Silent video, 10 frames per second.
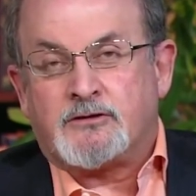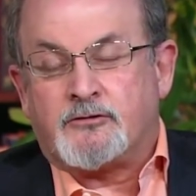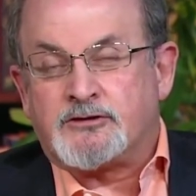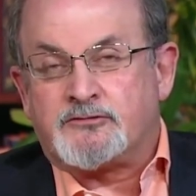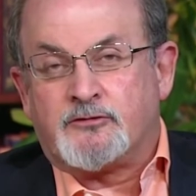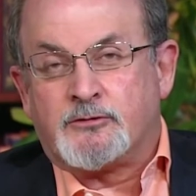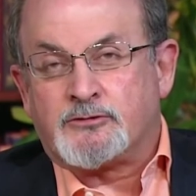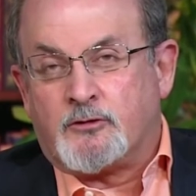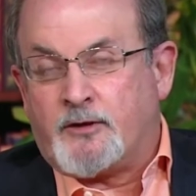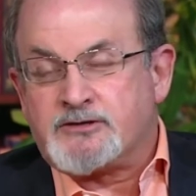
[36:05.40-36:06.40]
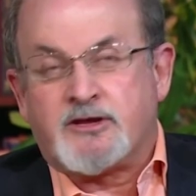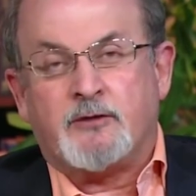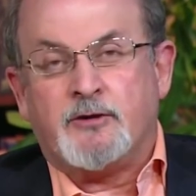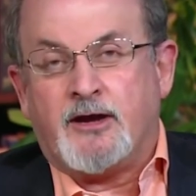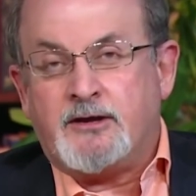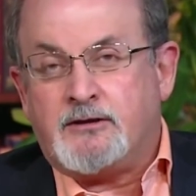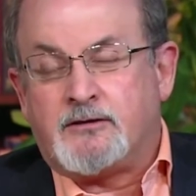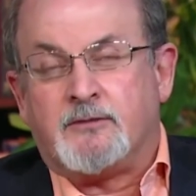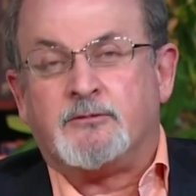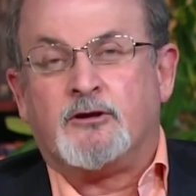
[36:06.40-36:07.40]
Christopher was always there when I
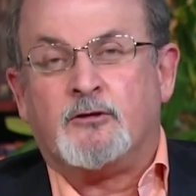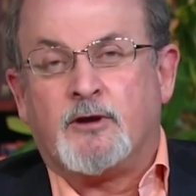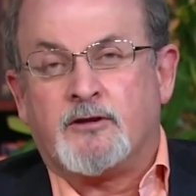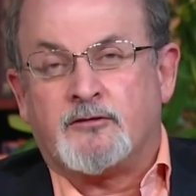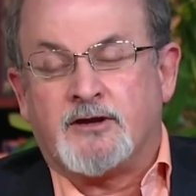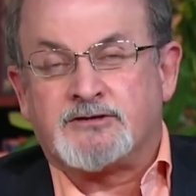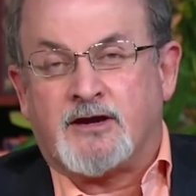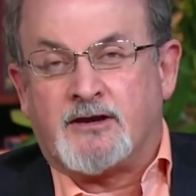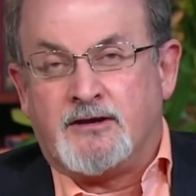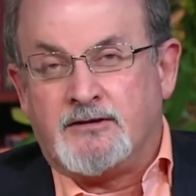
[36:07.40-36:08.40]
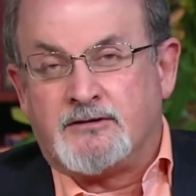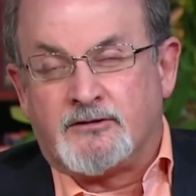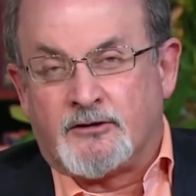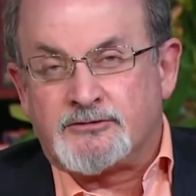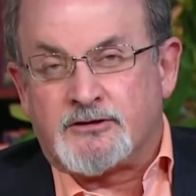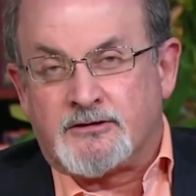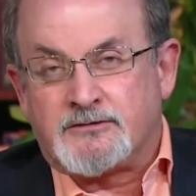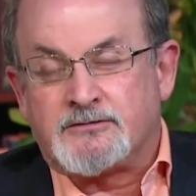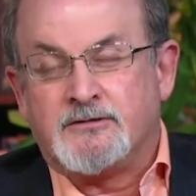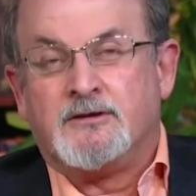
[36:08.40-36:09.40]
needed him. You know, one of the things I learned in those
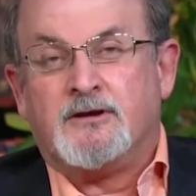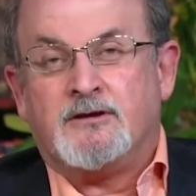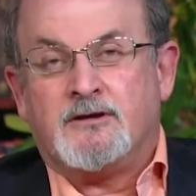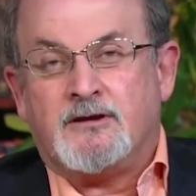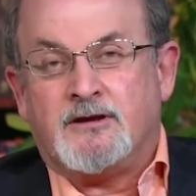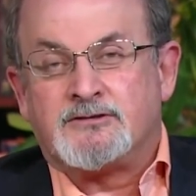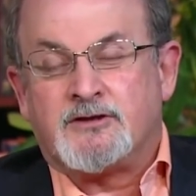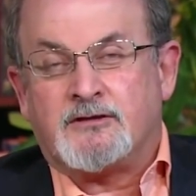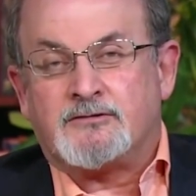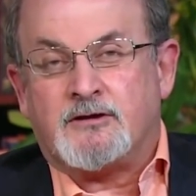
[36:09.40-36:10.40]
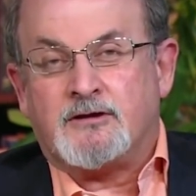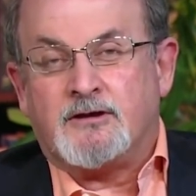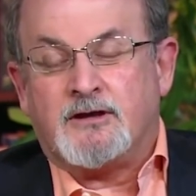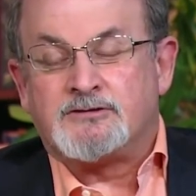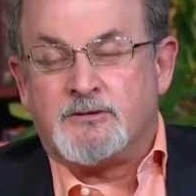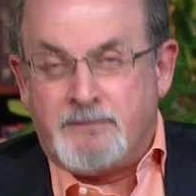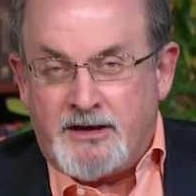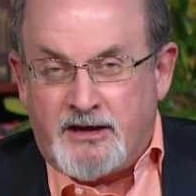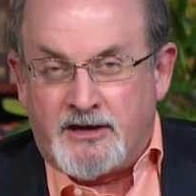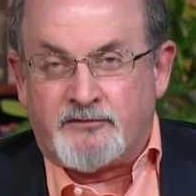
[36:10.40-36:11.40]
years is the
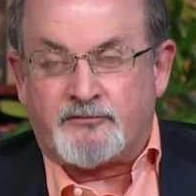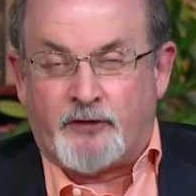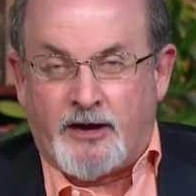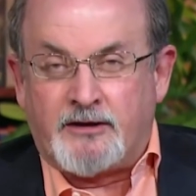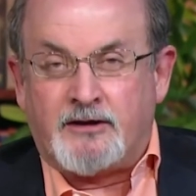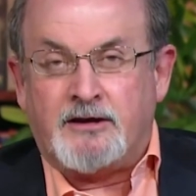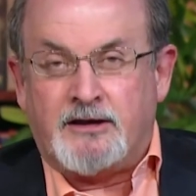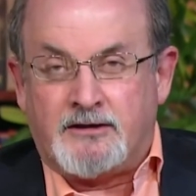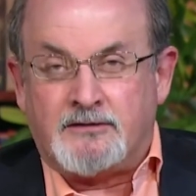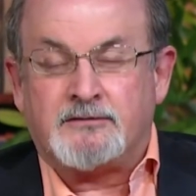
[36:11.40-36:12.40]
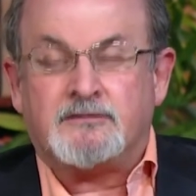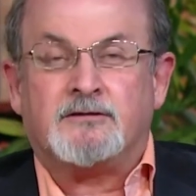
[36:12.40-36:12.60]
meaning of a friend in need.